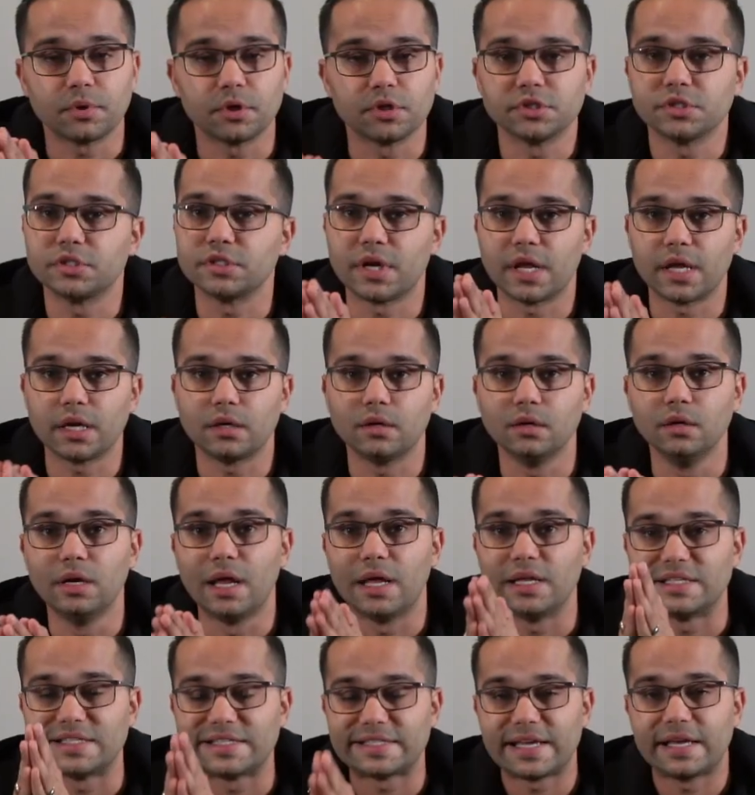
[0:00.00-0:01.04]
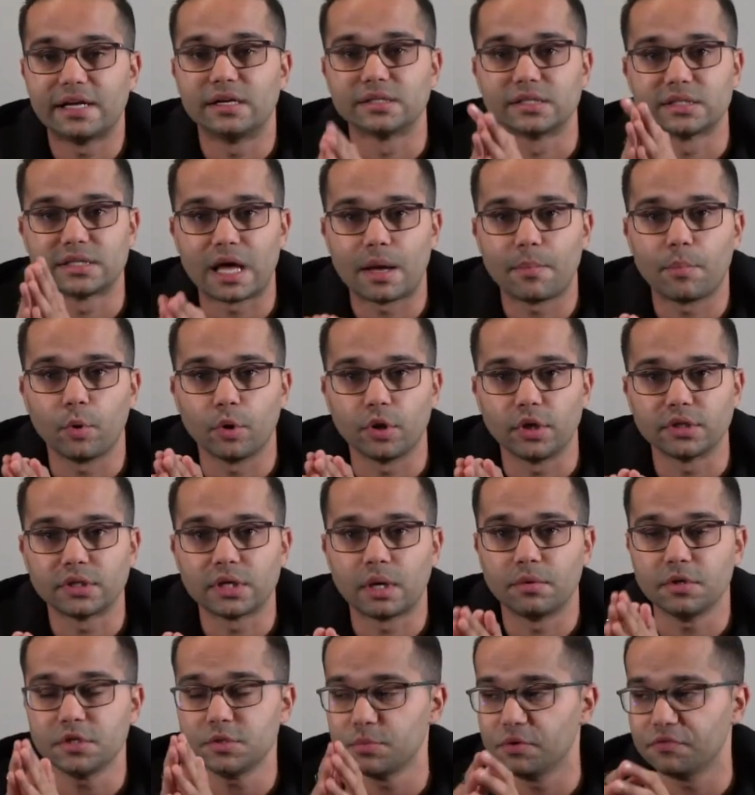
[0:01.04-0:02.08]
person I could at sales at that point in time.
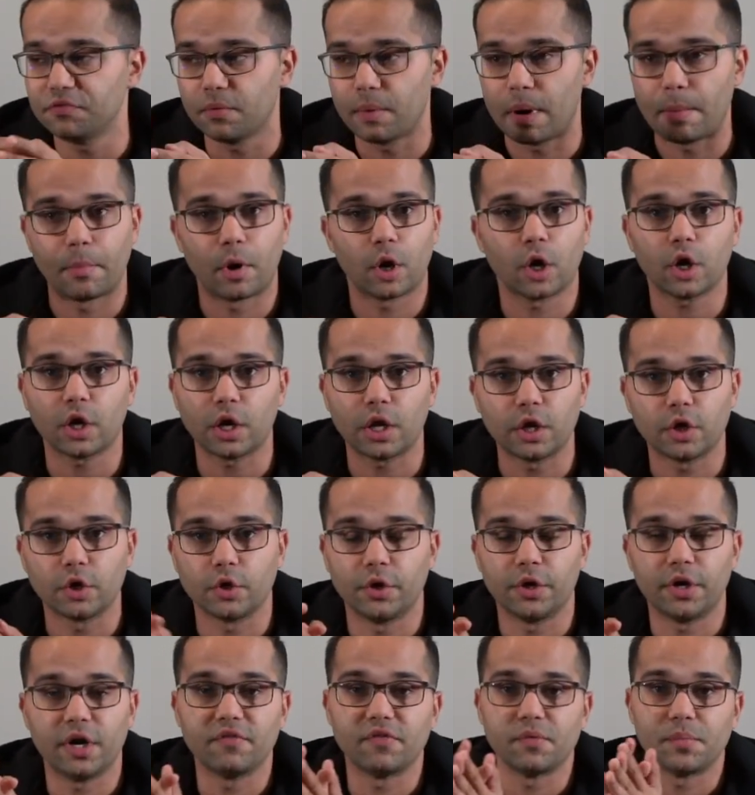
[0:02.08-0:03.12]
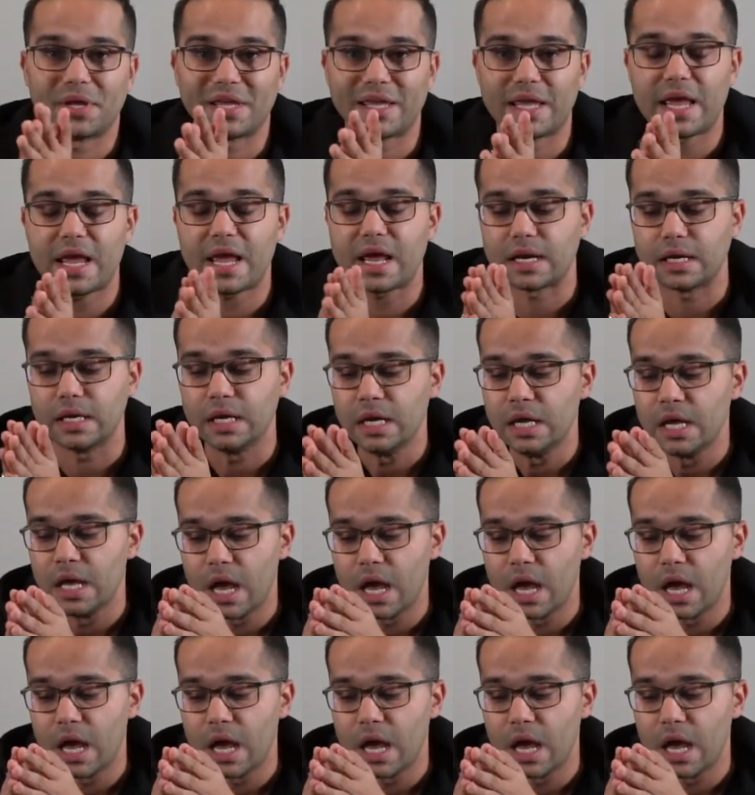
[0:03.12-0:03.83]
This is before my marketing career ever began.